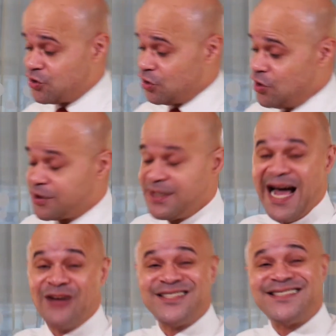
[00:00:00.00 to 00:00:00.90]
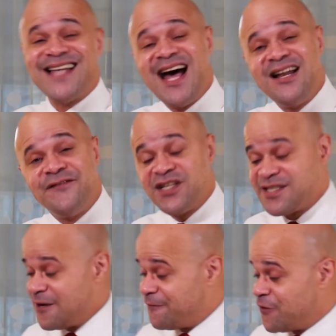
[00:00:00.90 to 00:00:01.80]
you're looking outside of
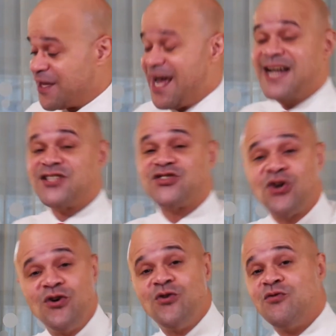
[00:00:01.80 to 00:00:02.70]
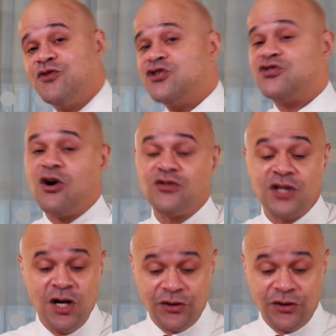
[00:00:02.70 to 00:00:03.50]
yourself for the external results,